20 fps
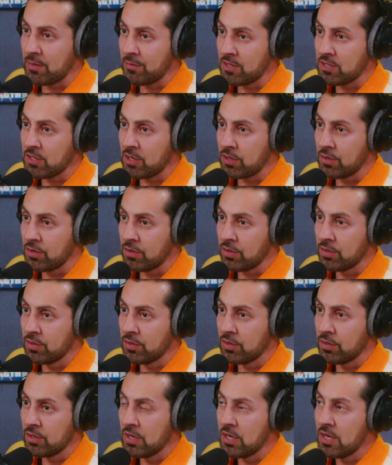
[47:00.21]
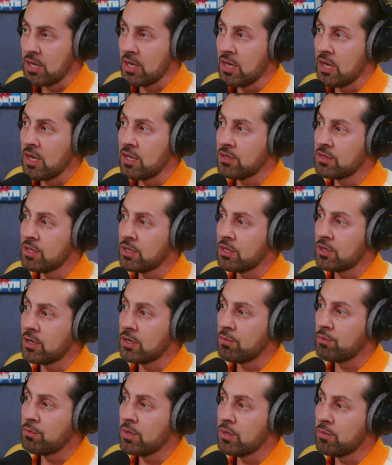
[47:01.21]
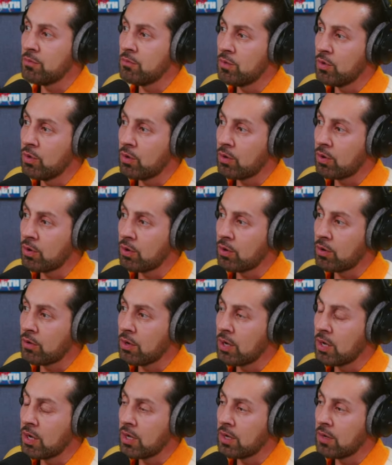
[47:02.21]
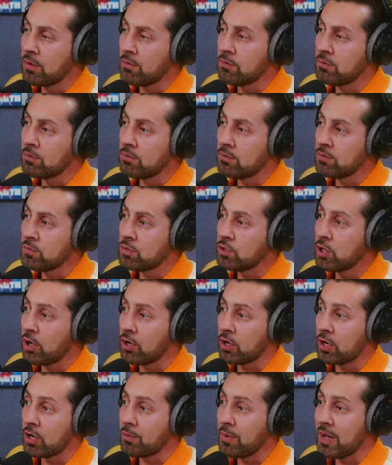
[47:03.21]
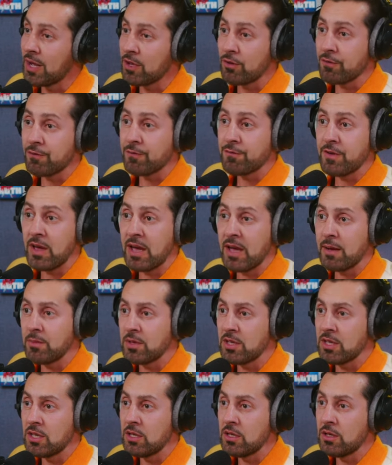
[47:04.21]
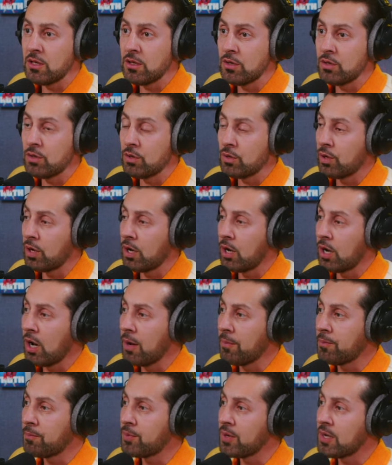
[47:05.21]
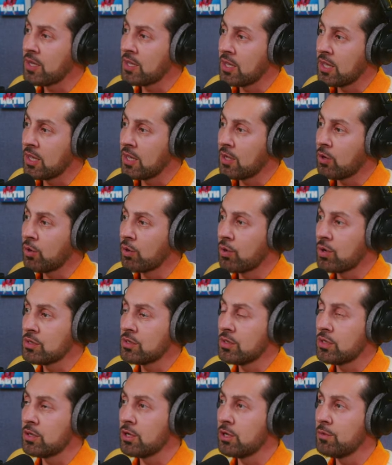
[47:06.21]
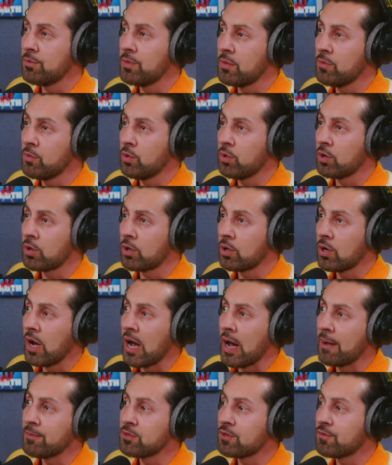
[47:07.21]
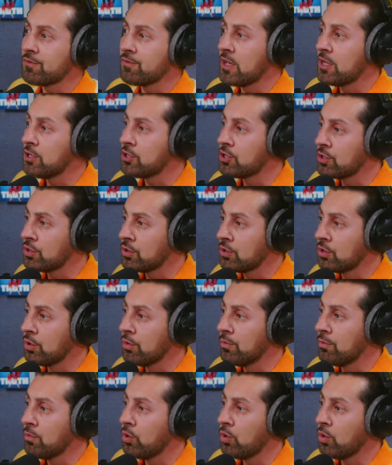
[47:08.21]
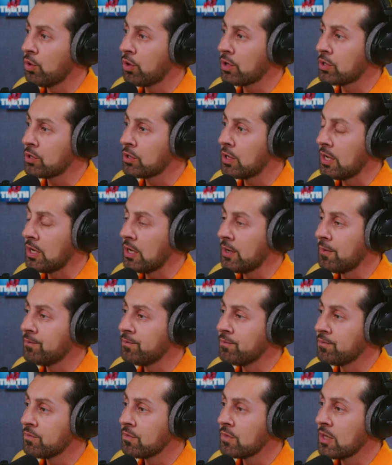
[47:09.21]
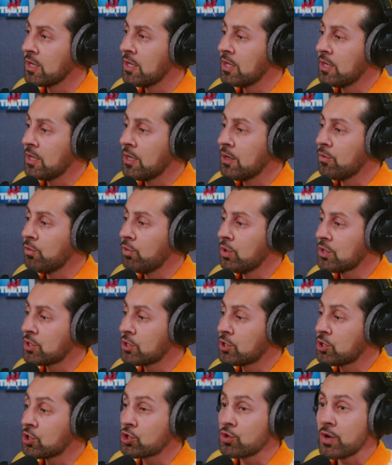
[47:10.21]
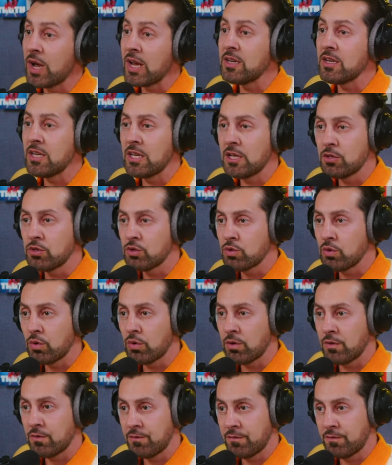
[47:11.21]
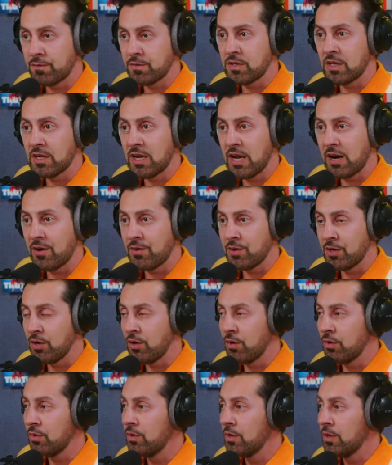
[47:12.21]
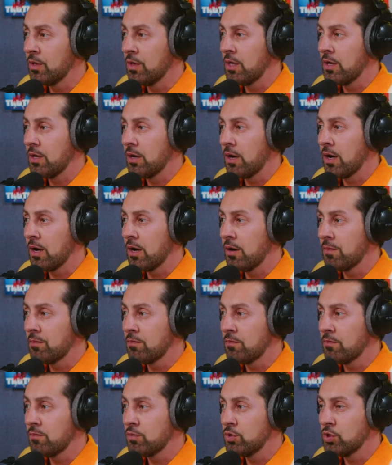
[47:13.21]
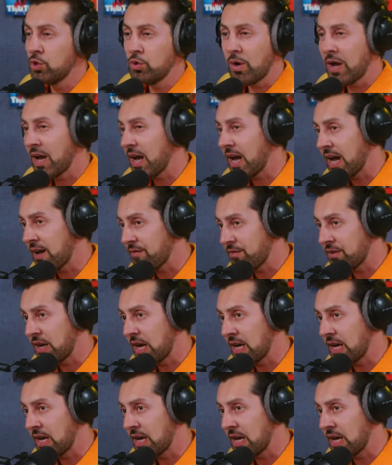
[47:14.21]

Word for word: material? Is it going to be more um, talking about your family, your upbringing, or is it going to be more observational, more um, what's trending sort of scenario? Um, do you have an